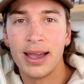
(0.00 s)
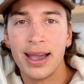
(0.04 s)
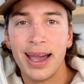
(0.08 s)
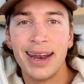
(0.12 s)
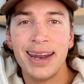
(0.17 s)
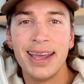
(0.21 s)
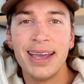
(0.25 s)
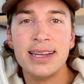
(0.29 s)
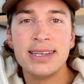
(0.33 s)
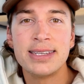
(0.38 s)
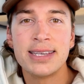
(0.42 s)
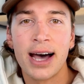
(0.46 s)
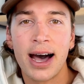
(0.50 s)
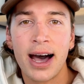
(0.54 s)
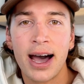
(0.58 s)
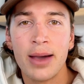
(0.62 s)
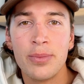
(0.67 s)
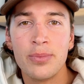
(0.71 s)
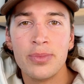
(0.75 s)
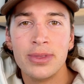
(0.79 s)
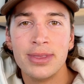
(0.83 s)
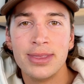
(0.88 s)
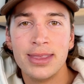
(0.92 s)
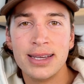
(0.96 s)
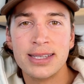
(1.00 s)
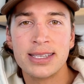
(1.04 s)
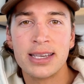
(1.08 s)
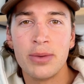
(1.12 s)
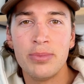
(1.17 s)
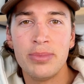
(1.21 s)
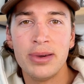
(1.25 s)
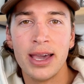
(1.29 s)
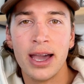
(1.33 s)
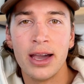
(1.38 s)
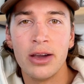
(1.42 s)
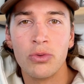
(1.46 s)
and in time, this
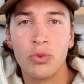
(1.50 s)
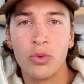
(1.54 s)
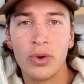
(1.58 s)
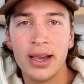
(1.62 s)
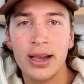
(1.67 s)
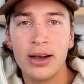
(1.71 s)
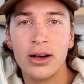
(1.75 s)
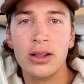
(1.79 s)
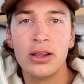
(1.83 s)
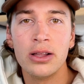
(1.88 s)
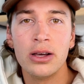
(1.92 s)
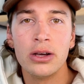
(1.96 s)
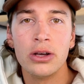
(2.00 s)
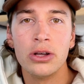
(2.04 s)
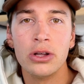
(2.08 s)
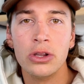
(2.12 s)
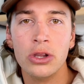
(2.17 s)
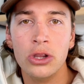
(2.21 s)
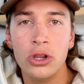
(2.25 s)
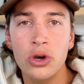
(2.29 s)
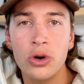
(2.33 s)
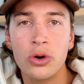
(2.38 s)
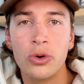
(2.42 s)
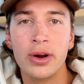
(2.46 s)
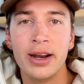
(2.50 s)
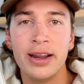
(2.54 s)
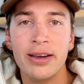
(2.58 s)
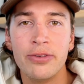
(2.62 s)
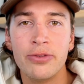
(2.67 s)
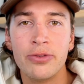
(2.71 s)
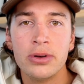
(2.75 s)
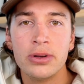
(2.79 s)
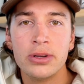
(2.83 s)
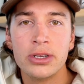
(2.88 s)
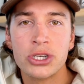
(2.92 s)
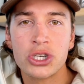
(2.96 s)
can be a real
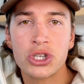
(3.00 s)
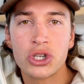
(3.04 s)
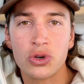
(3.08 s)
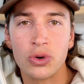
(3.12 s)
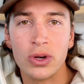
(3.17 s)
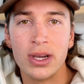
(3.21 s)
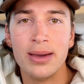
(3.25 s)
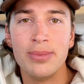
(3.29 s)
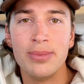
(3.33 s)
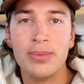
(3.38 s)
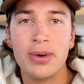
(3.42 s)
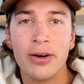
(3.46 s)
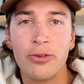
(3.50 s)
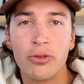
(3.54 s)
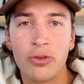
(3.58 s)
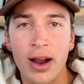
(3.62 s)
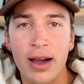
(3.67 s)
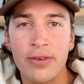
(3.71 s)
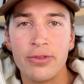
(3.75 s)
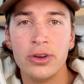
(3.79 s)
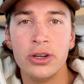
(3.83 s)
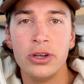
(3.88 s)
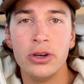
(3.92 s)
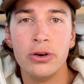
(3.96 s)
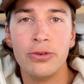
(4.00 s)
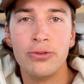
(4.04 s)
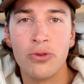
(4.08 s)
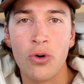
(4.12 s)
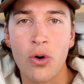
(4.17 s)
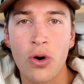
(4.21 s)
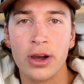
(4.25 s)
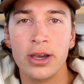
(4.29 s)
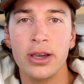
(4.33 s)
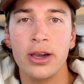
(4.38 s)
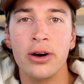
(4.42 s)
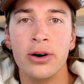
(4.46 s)
lucrative stream of revenue
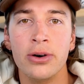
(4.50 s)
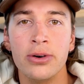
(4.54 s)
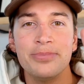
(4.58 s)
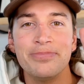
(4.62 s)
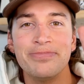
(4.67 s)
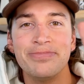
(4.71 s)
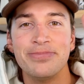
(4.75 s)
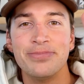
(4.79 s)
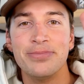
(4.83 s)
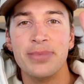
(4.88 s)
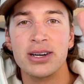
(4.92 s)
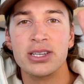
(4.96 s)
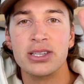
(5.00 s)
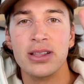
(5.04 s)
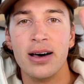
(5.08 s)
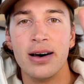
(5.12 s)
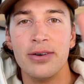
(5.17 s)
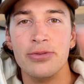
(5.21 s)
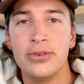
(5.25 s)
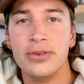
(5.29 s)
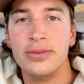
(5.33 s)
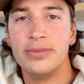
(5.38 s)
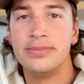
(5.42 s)
for you. Much love.